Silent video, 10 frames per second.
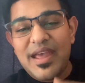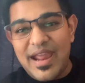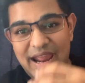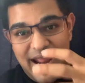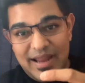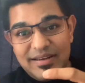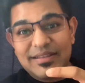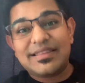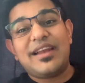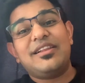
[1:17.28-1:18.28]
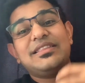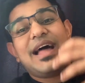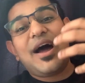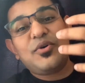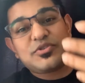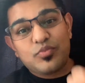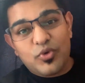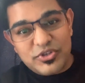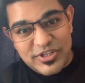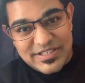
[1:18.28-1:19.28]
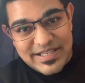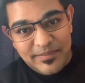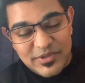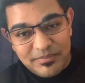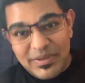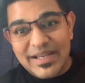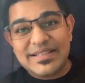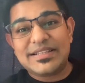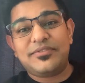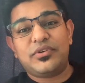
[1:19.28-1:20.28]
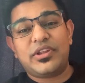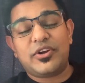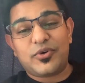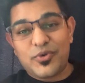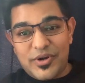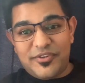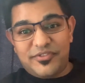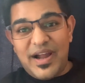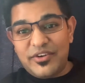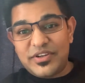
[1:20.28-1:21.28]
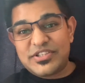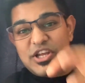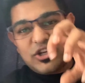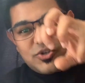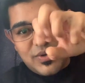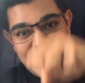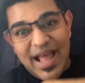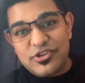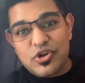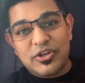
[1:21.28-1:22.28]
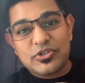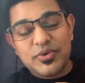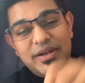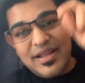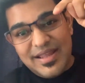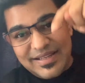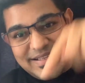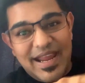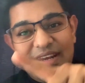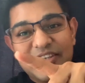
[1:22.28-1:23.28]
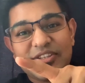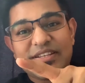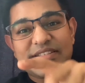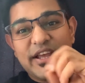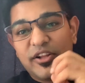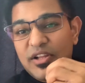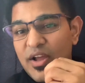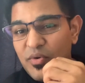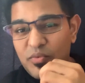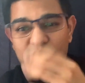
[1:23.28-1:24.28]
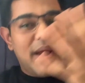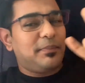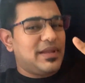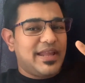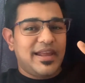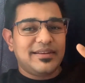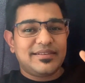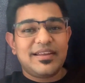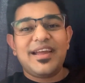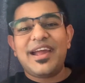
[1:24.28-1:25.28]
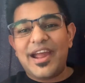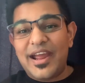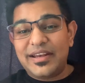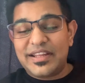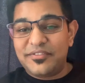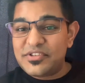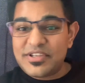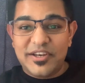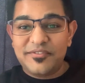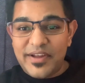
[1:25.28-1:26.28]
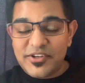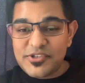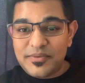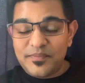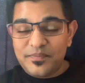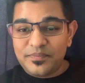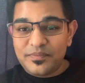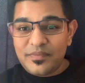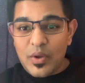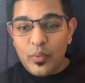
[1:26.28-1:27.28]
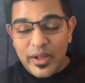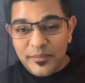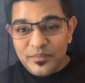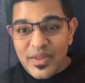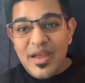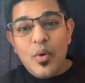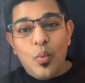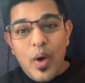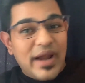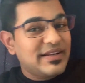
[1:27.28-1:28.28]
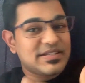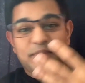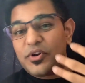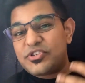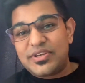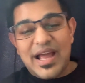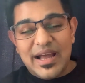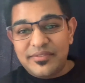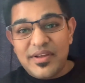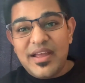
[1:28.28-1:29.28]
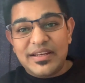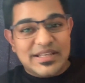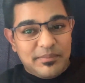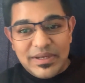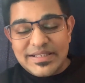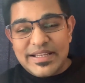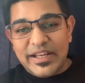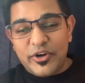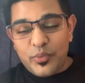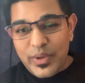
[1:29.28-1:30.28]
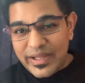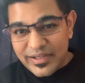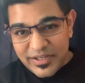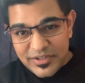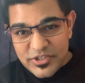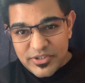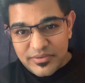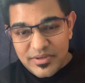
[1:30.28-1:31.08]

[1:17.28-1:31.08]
And that allows more susceptibility for the coronavirus to latch onto it, get into the cell, replicate, and give us an infection. Well, why does a person have debilitating or weakened condition?